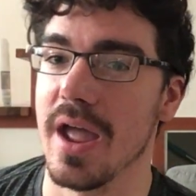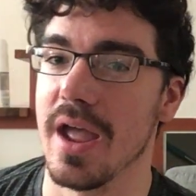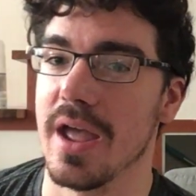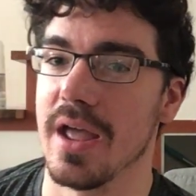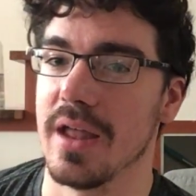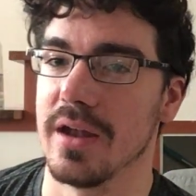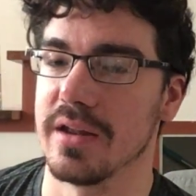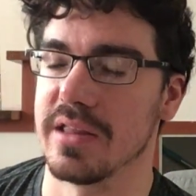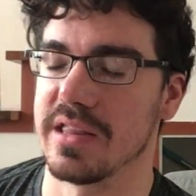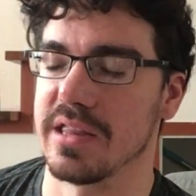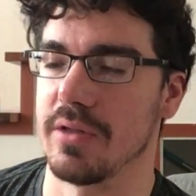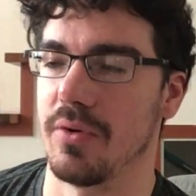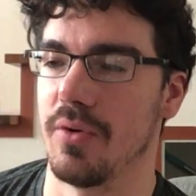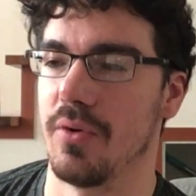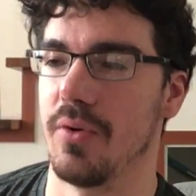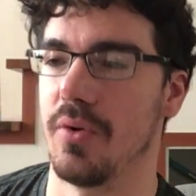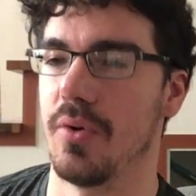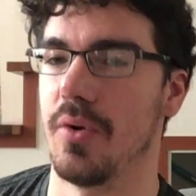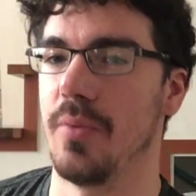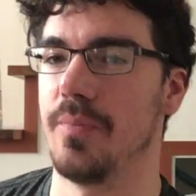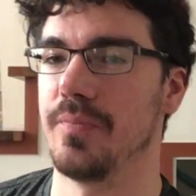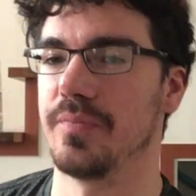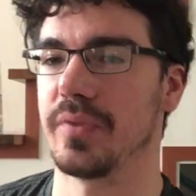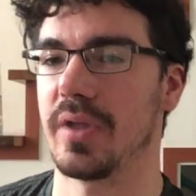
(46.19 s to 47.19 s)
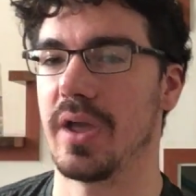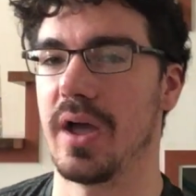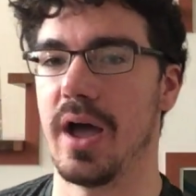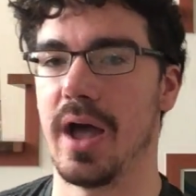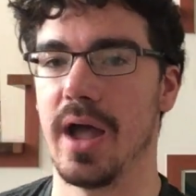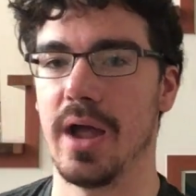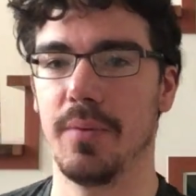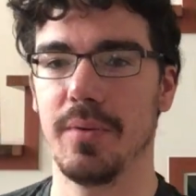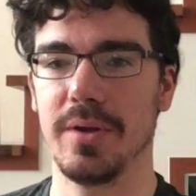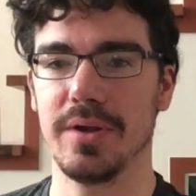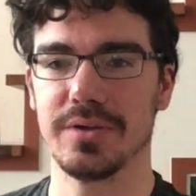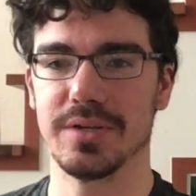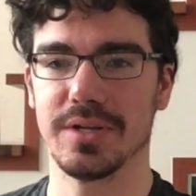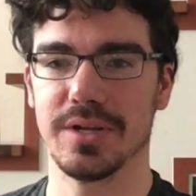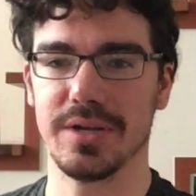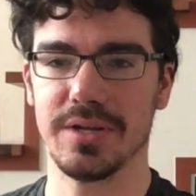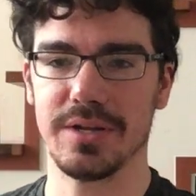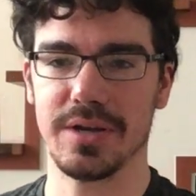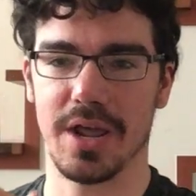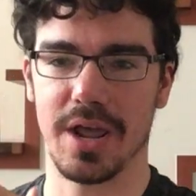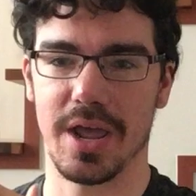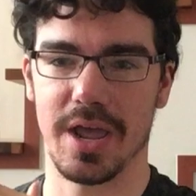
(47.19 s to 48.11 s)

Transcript: And so I went in